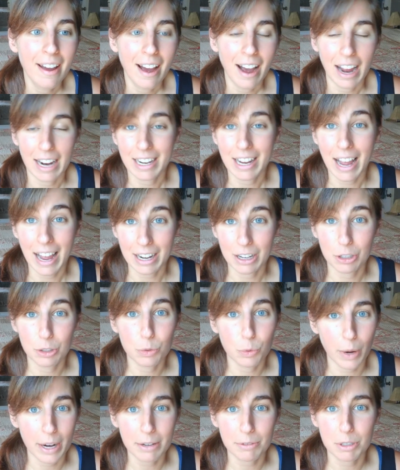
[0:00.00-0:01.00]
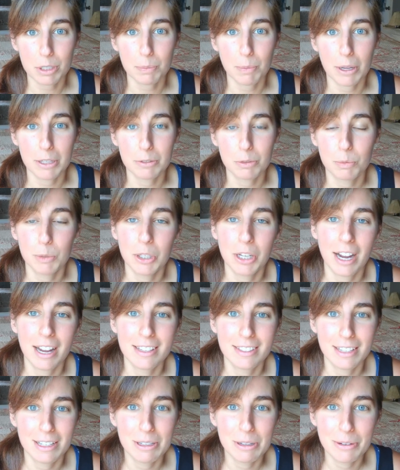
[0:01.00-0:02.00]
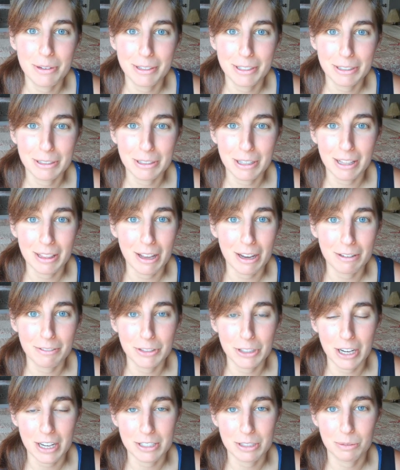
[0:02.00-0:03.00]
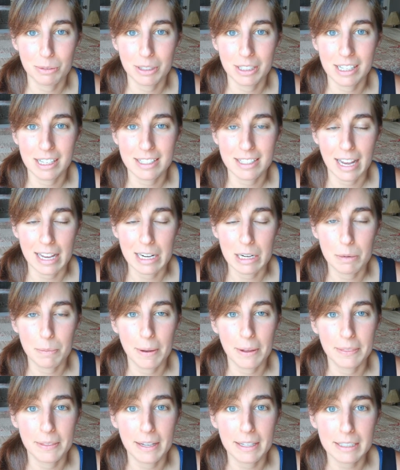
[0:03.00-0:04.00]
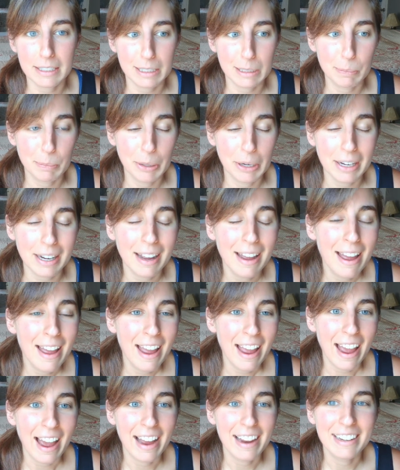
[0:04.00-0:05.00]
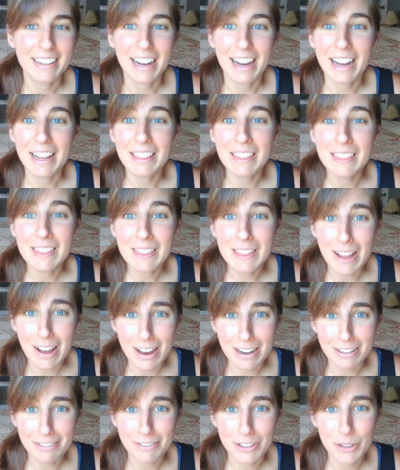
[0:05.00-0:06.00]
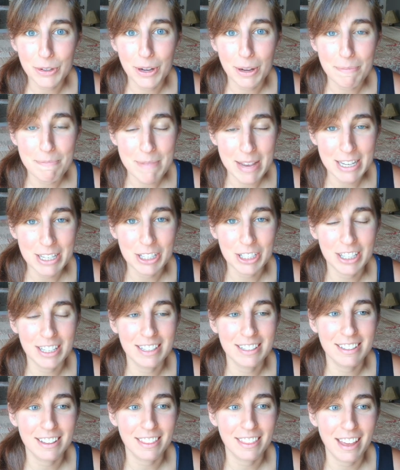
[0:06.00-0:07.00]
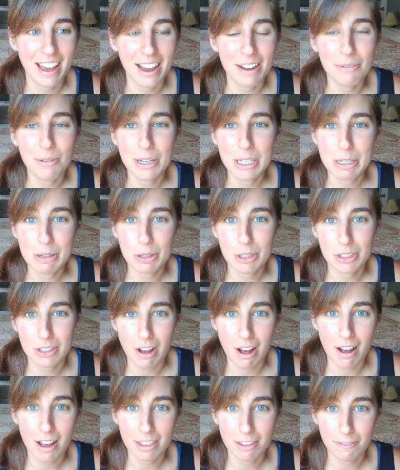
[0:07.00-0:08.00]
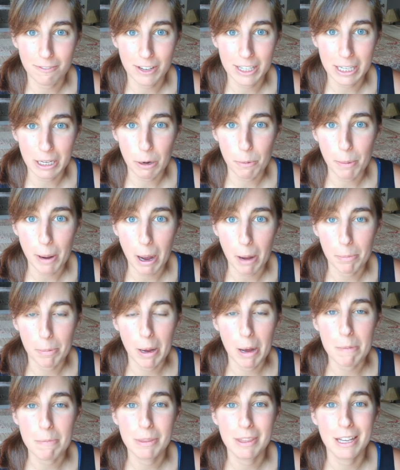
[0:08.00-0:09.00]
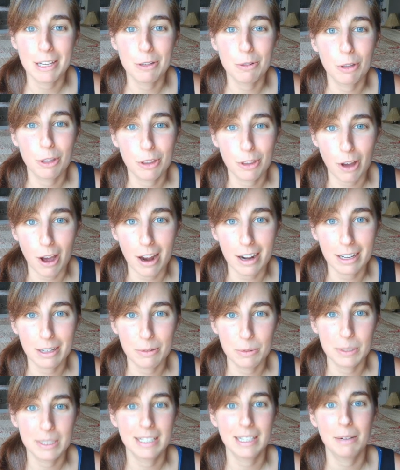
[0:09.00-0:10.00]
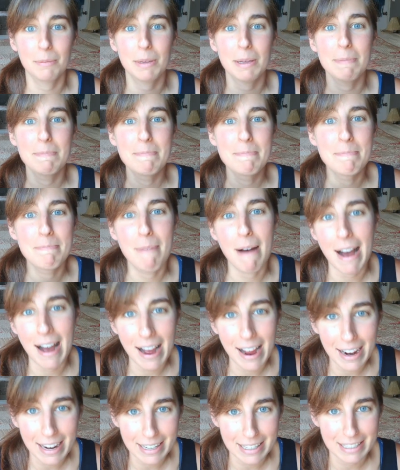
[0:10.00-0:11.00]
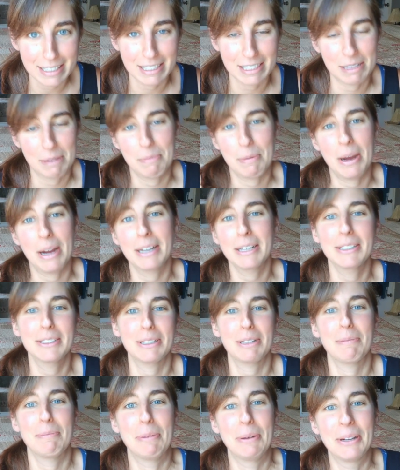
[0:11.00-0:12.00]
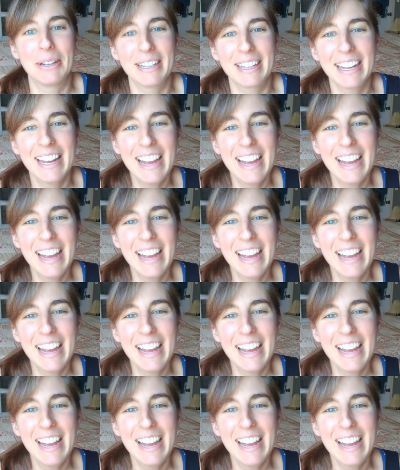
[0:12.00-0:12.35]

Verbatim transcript: I had a great response from you guys. I know a lot of you guys are really excited about that cookbook, and a lot of you mentioned that when you saw the video pop up that you thought it was going to be my Instant Pot cookbook